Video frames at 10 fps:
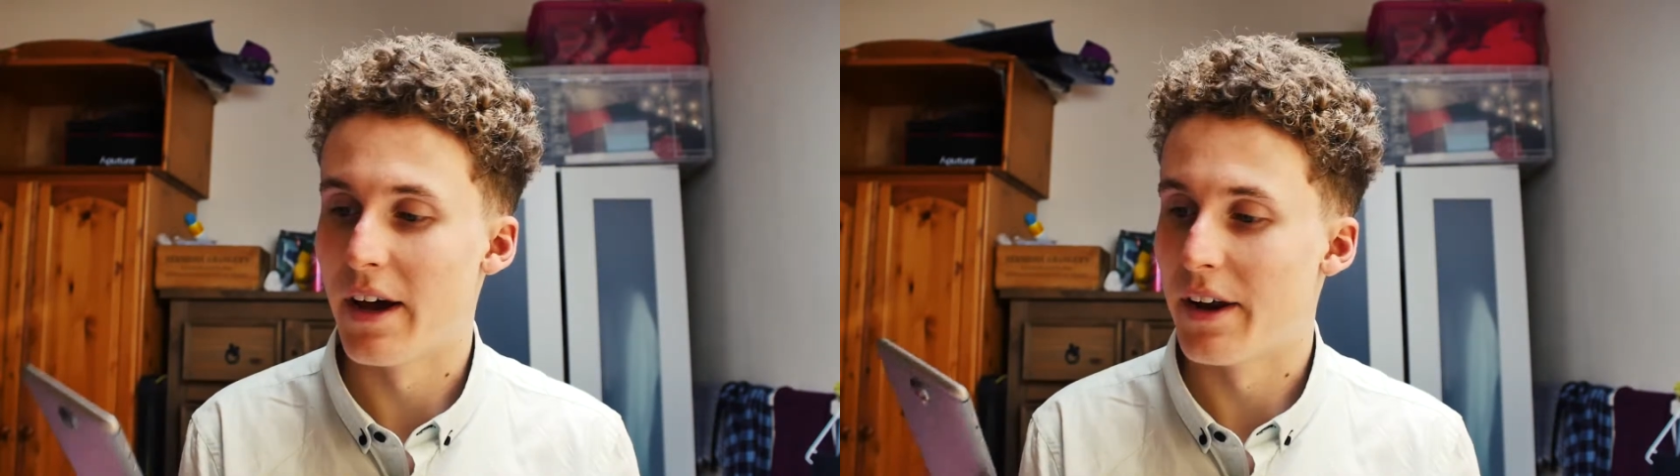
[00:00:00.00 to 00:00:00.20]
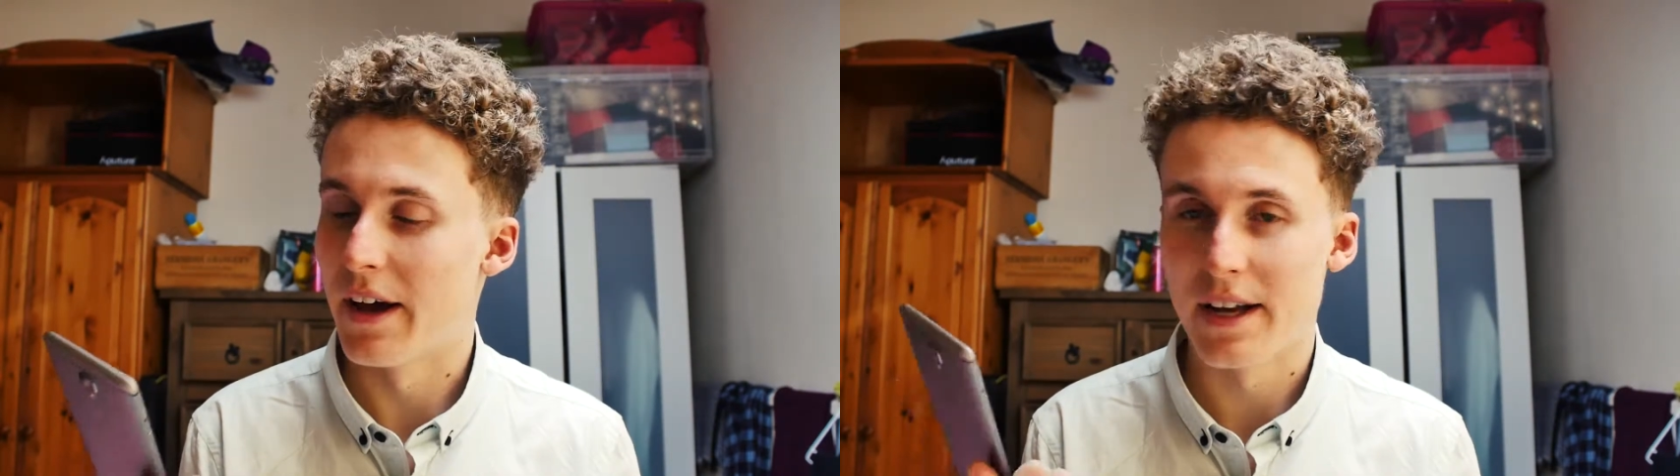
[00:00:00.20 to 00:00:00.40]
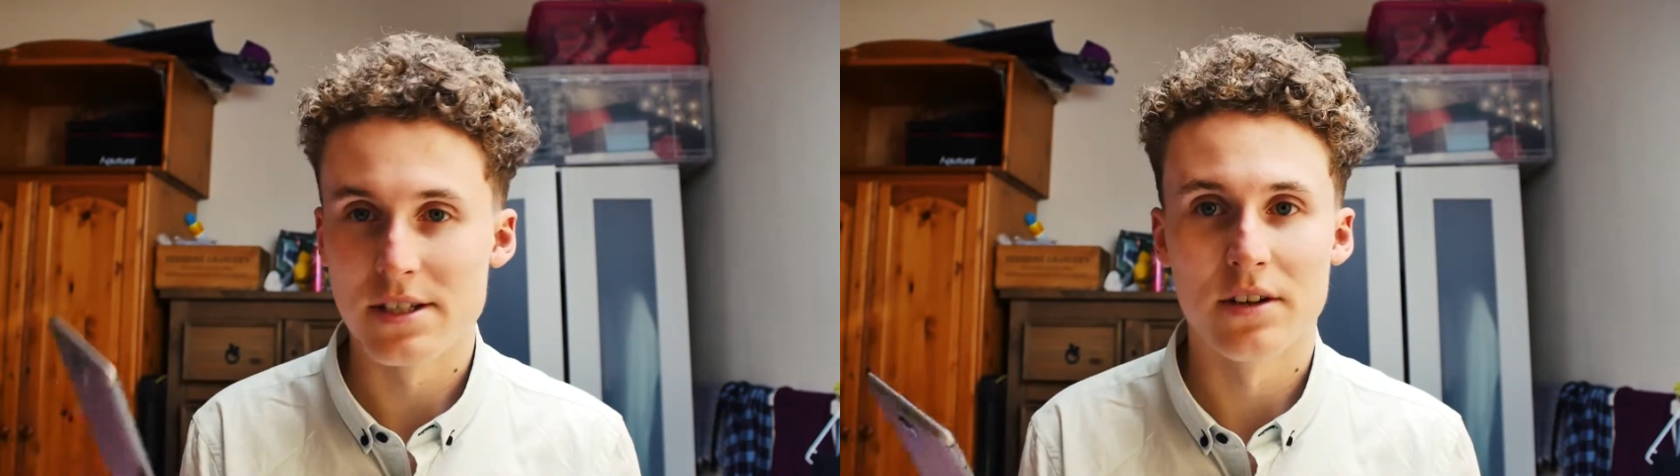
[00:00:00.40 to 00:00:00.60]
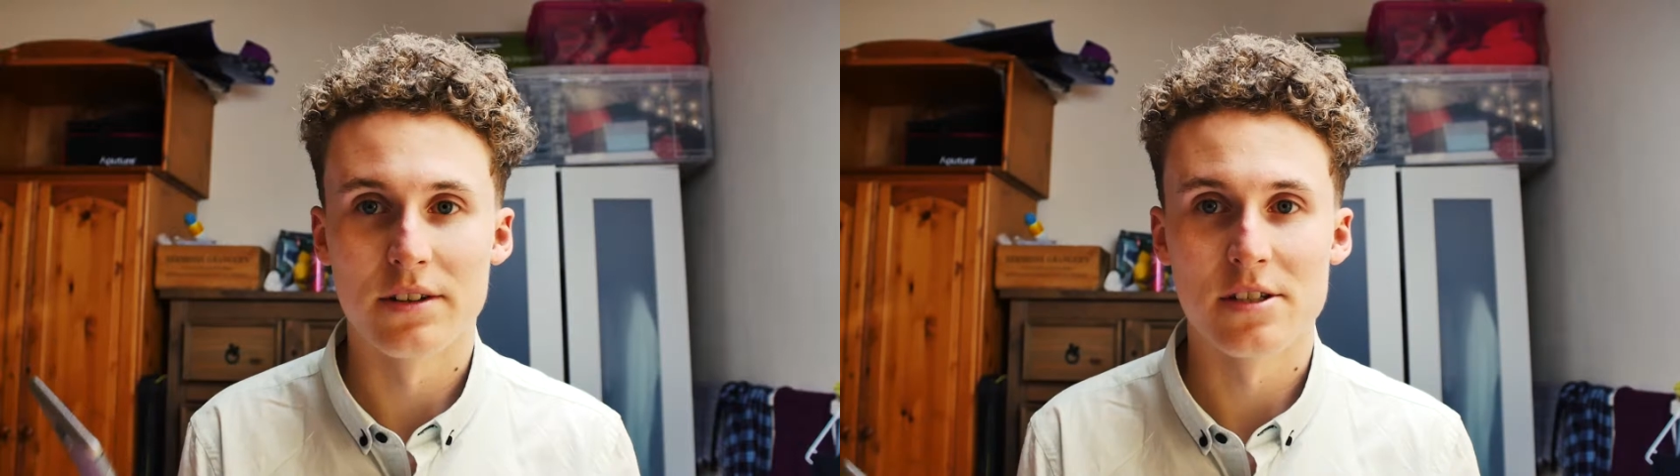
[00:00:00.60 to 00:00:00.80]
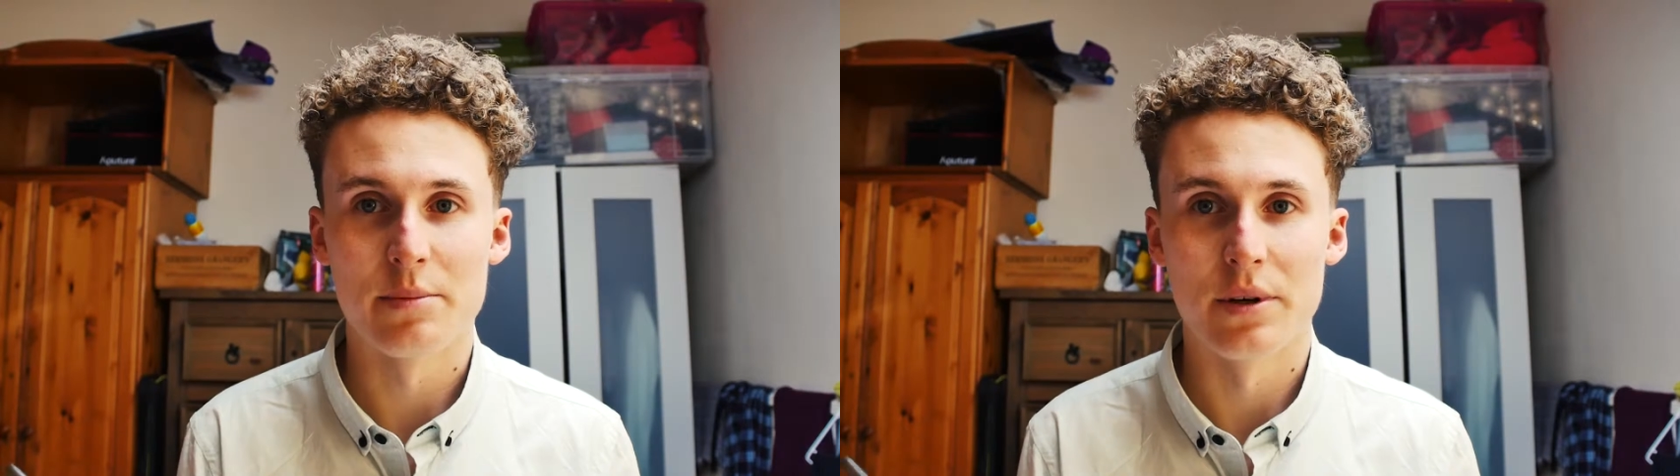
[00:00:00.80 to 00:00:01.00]
and it has not
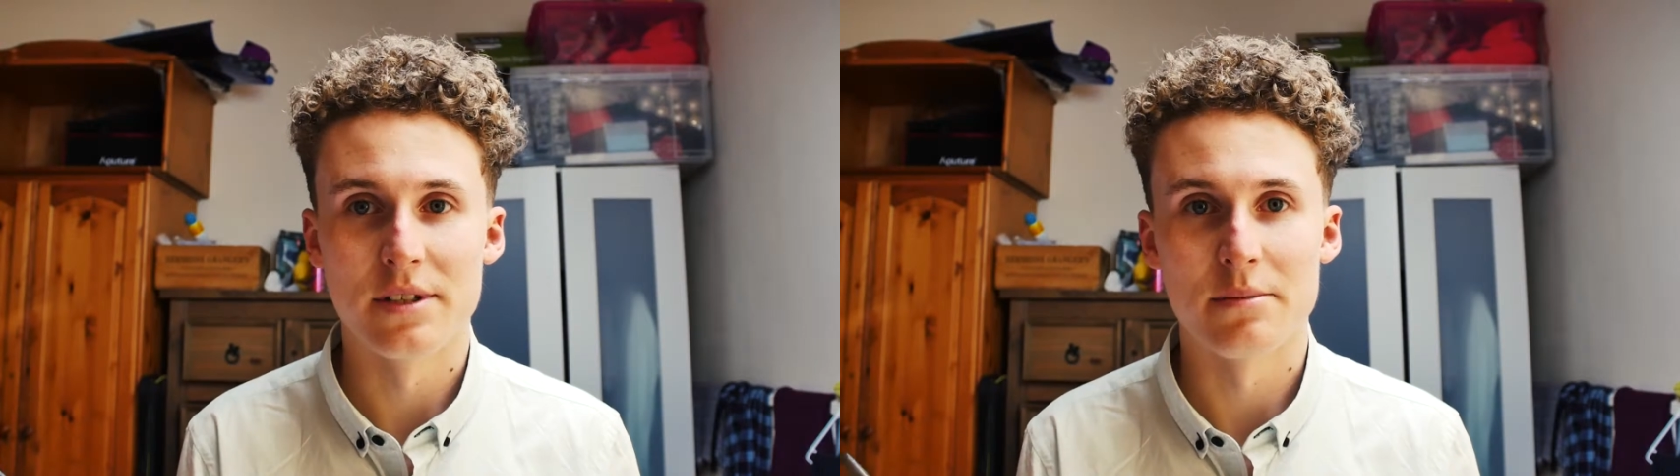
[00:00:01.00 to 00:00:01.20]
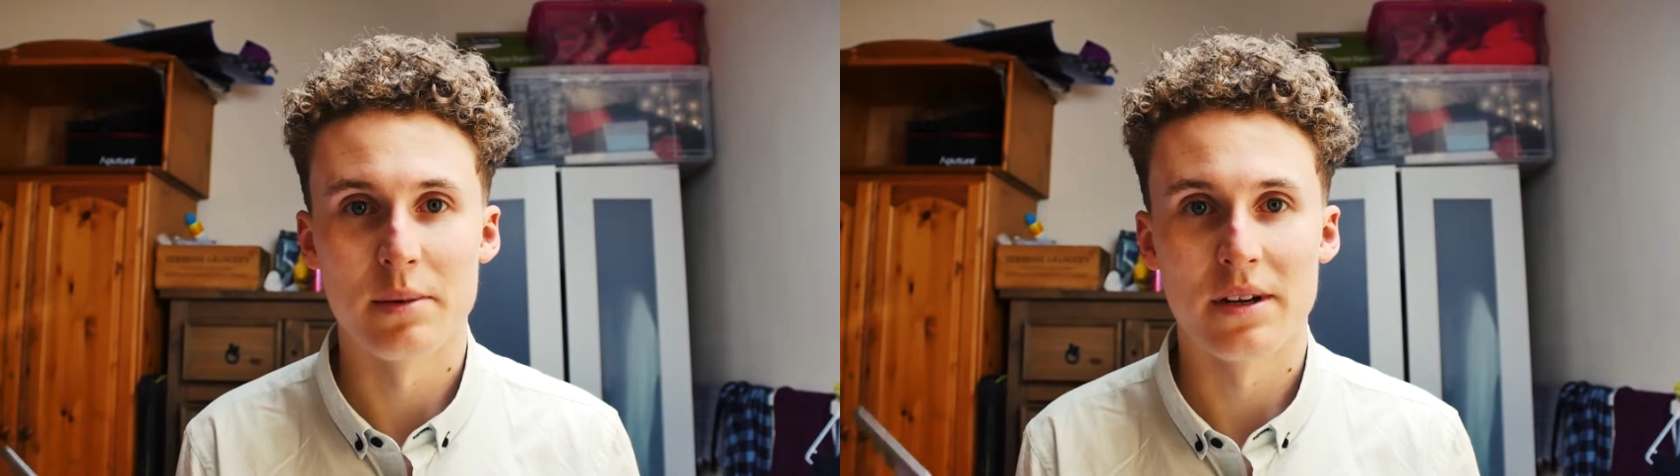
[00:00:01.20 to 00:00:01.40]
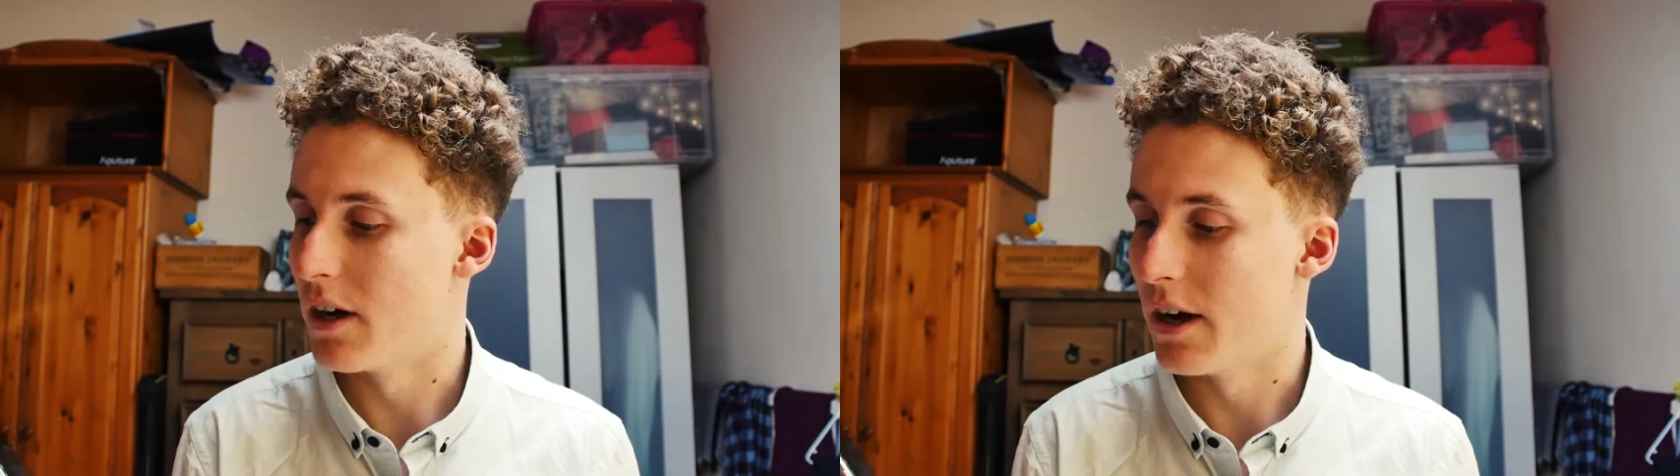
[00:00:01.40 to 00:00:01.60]
disappointed me.